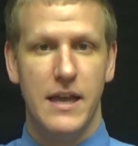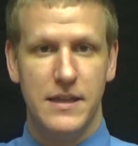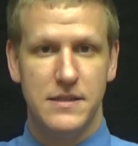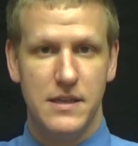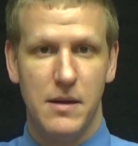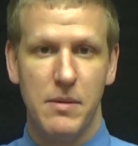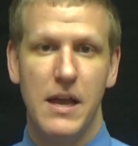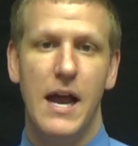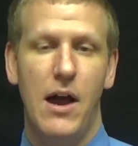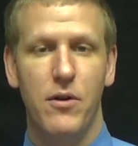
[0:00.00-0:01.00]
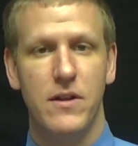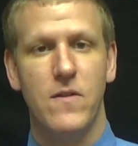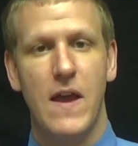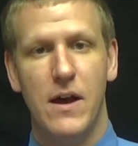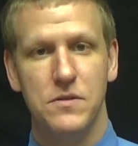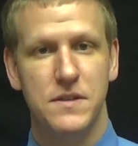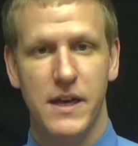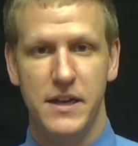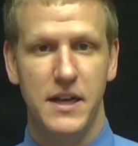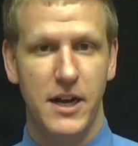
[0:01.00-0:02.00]
ends up out in the
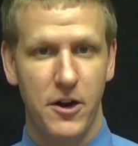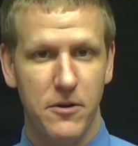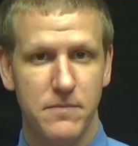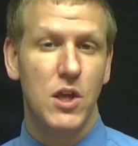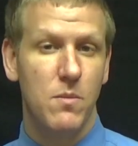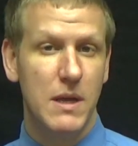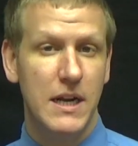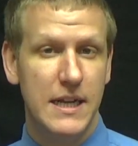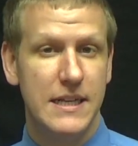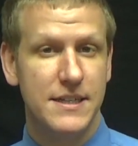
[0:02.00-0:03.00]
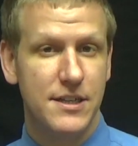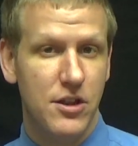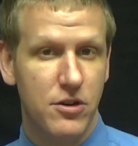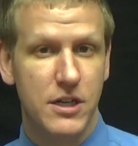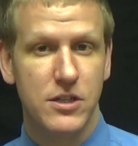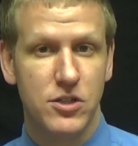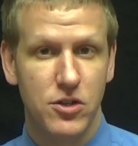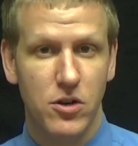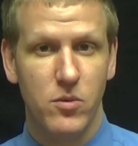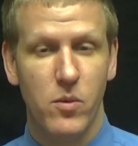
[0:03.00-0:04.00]
outside air. Humidity is another
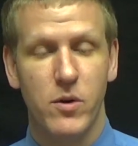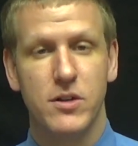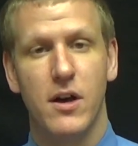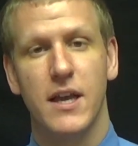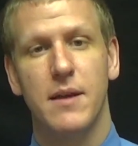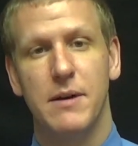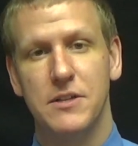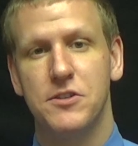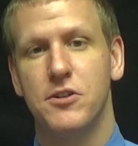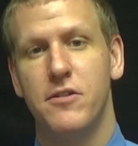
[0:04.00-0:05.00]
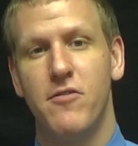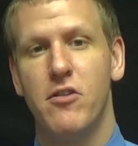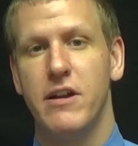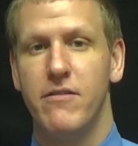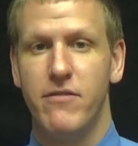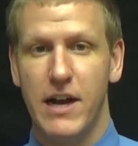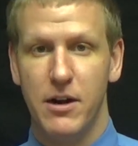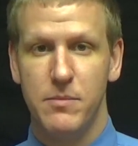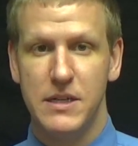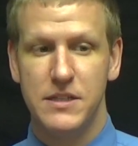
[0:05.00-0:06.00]
concern when we're talking about server
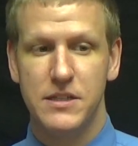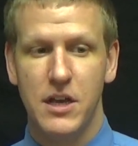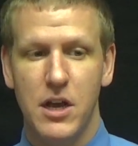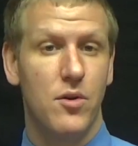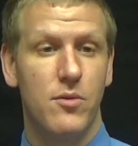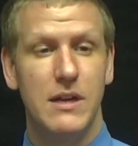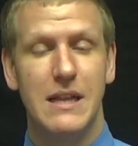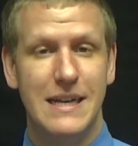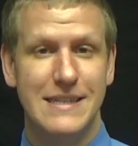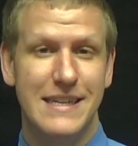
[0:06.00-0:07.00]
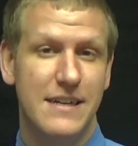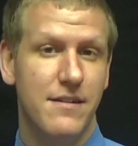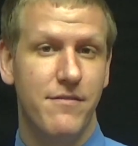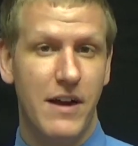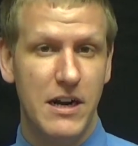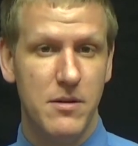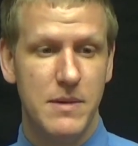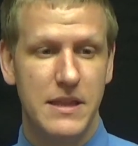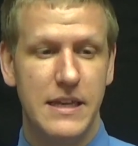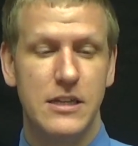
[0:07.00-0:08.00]
environments. Realize that an
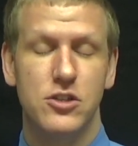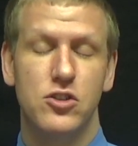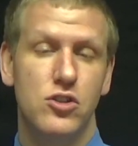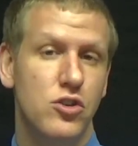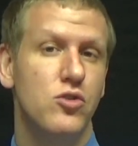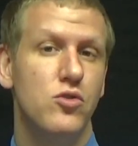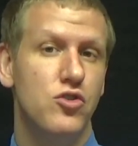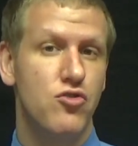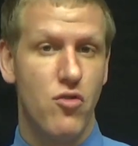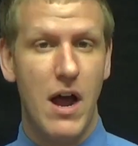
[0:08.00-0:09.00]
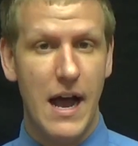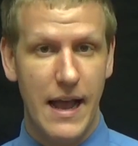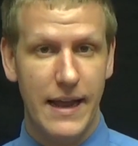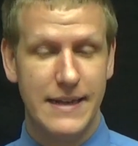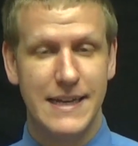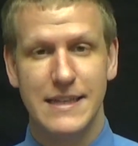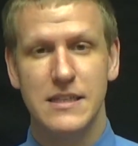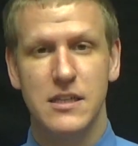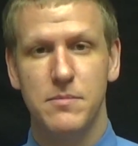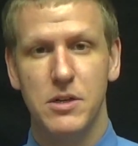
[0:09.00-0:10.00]
environment that is too dry
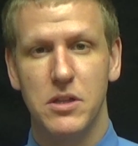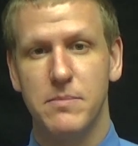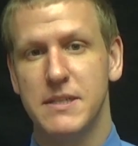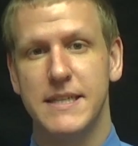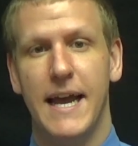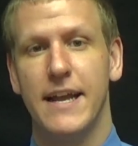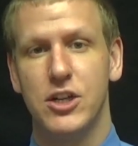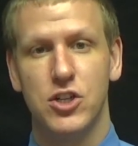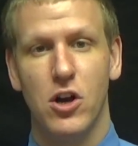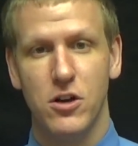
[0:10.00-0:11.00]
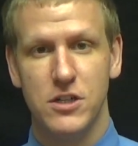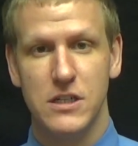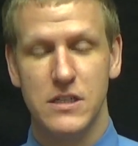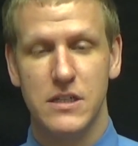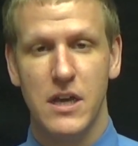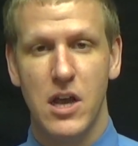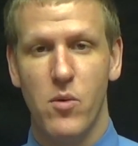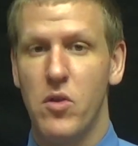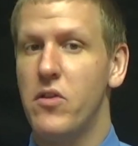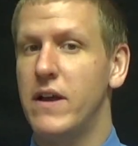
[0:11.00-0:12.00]
tends to build up static charges,
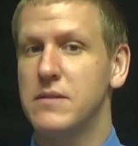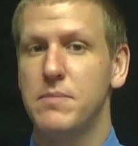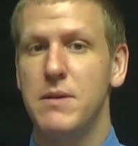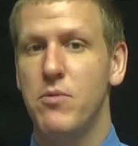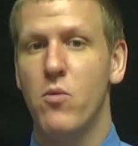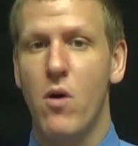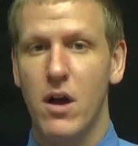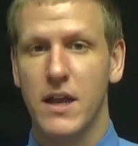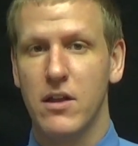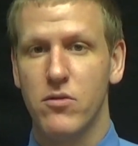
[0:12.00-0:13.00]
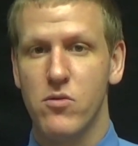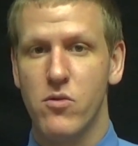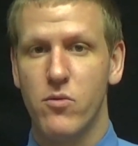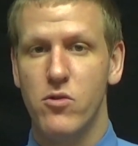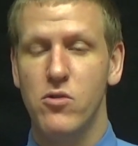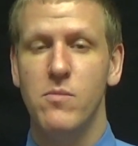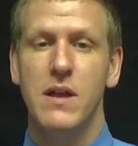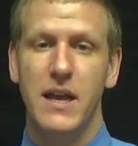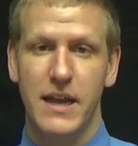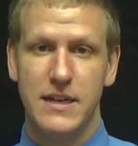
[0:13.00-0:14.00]
whether that's people walking through the
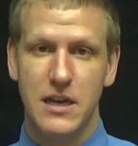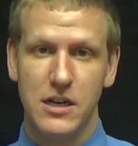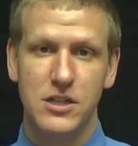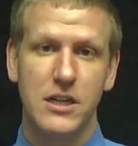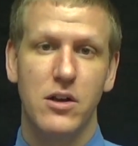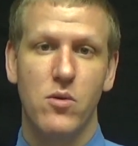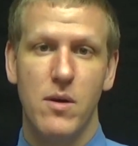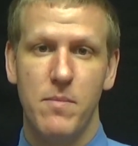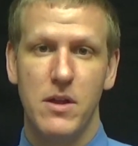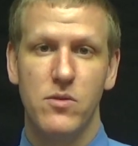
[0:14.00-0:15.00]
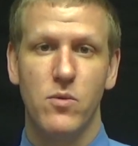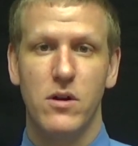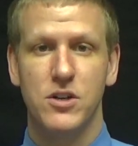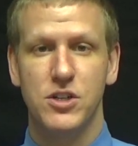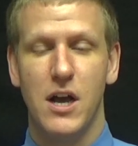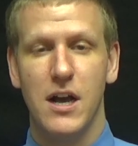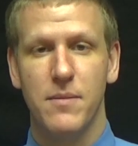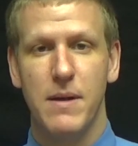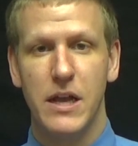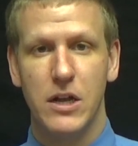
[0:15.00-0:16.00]
room and touching equipment where a
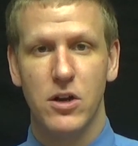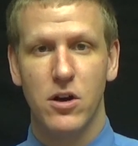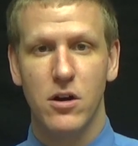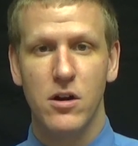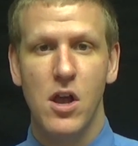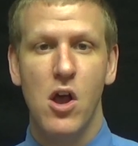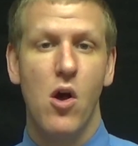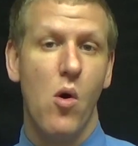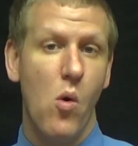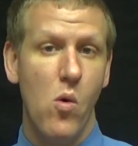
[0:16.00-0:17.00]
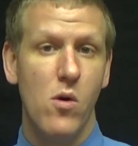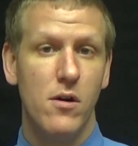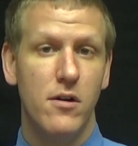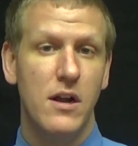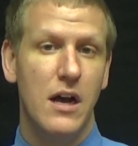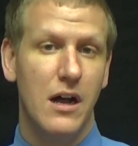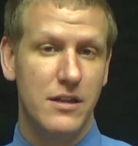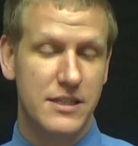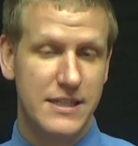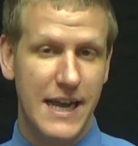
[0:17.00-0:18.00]
shock may occur, or a
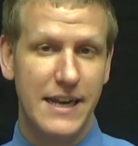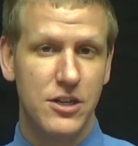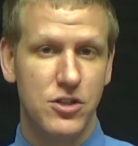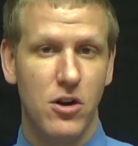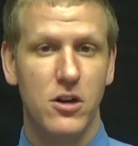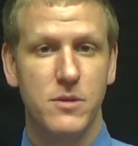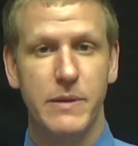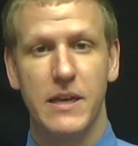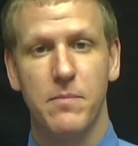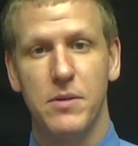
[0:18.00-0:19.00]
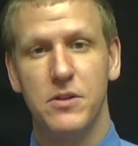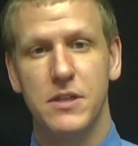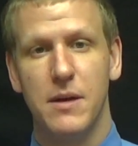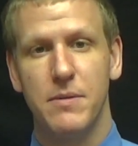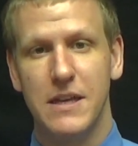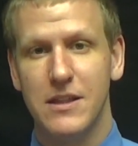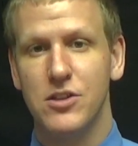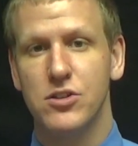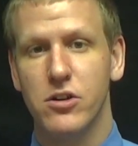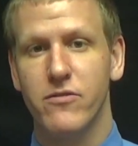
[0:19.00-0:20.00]
static charge being built up in
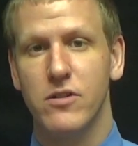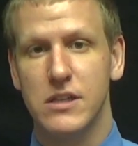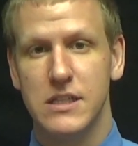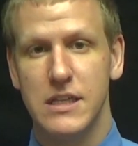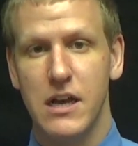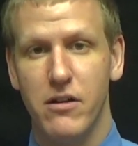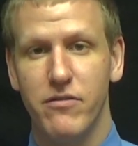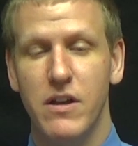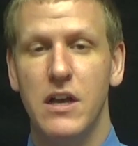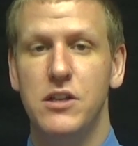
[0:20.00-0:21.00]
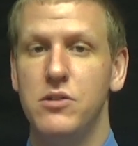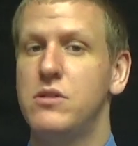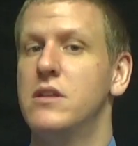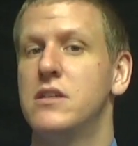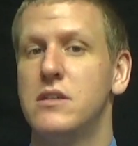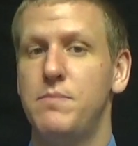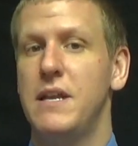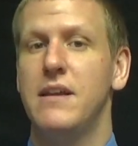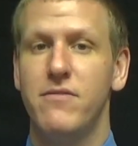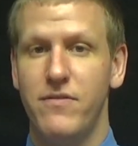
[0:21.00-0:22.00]
the server itself due to the
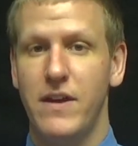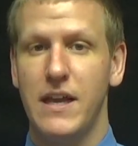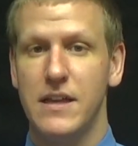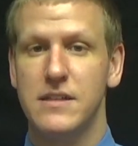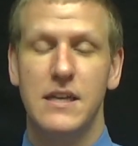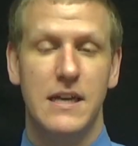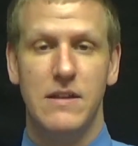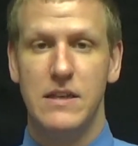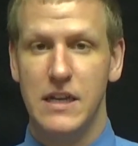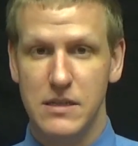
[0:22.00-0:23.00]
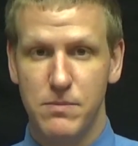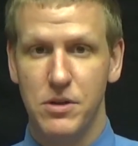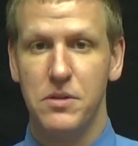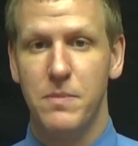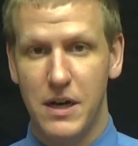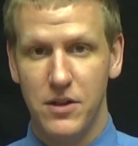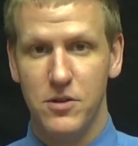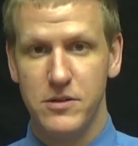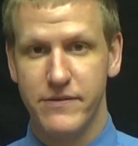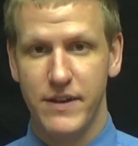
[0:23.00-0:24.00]
spinning fans and the dust buildup on
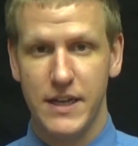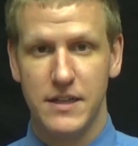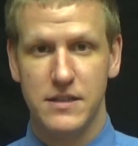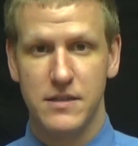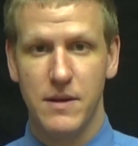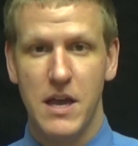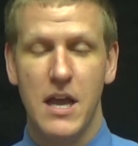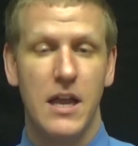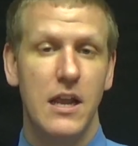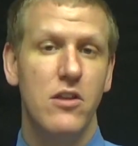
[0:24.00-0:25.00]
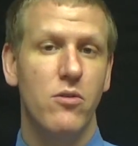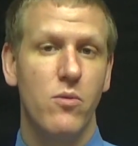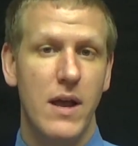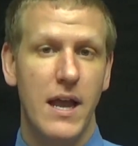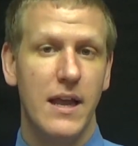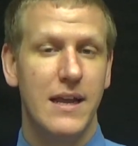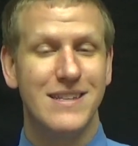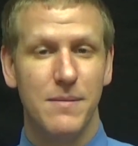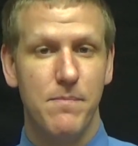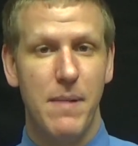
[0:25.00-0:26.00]
those fans. Either way,
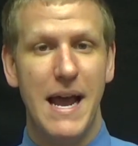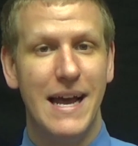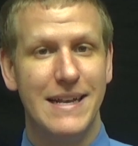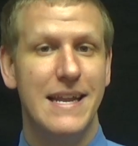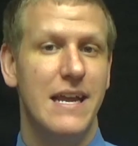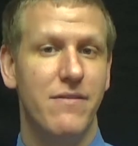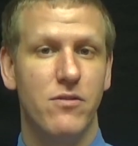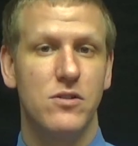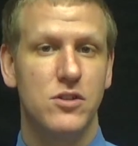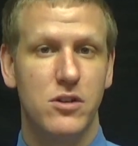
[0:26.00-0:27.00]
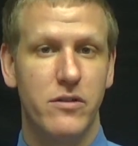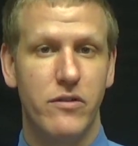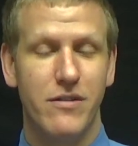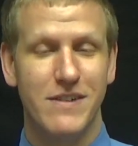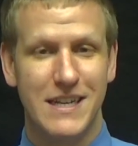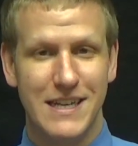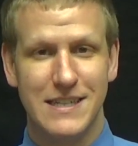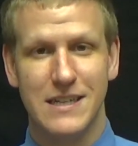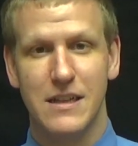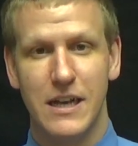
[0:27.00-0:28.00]
it's a bad day for a server if it gets
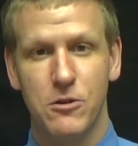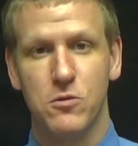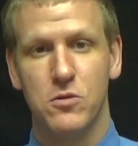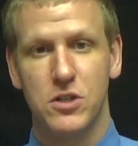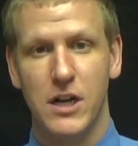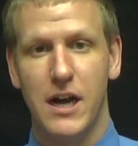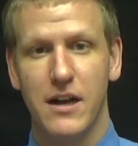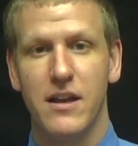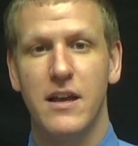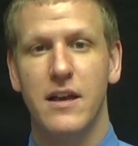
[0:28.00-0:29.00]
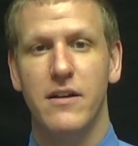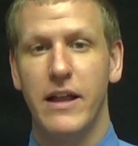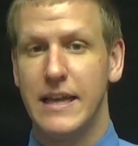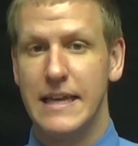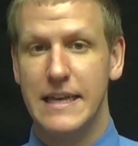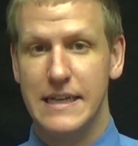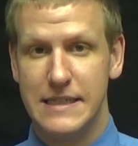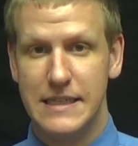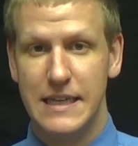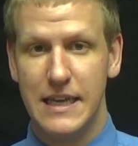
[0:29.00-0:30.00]
an electrical shock like
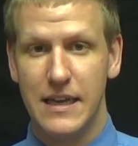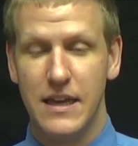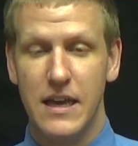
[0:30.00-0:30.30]
ESD.